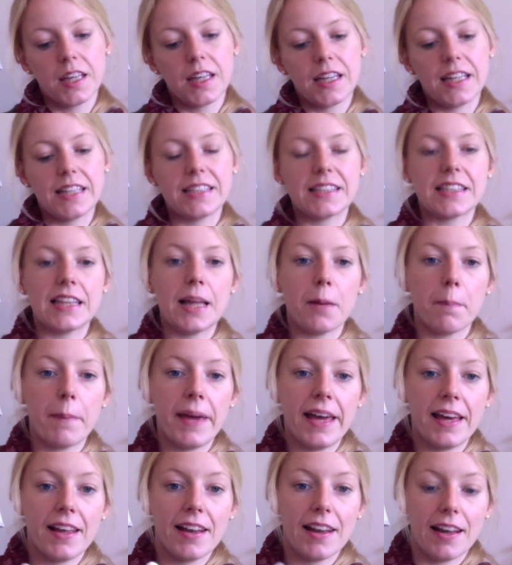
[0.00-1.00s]
It's La
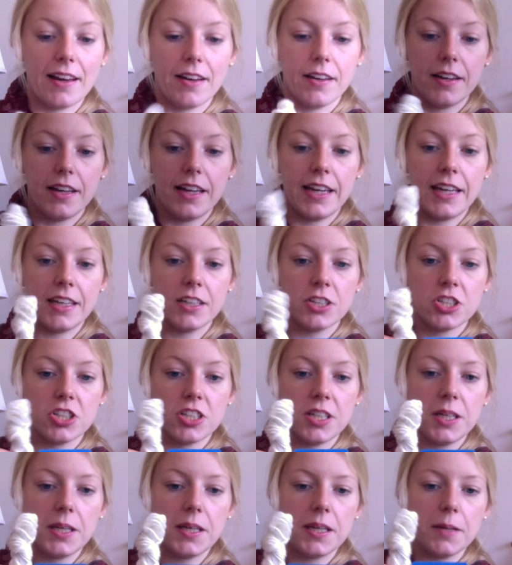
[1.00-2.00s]
Perla, and
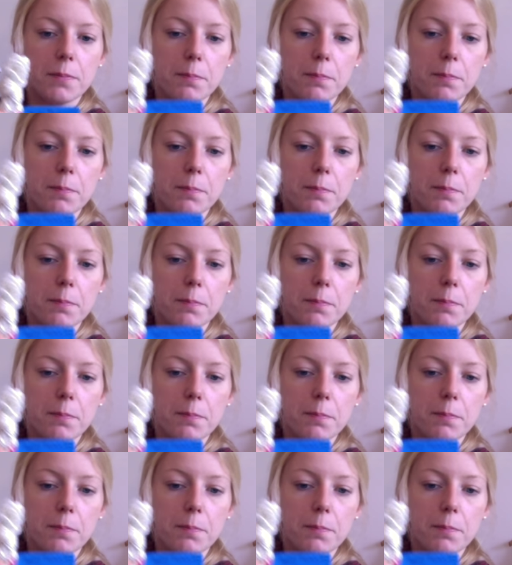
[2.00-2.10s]
she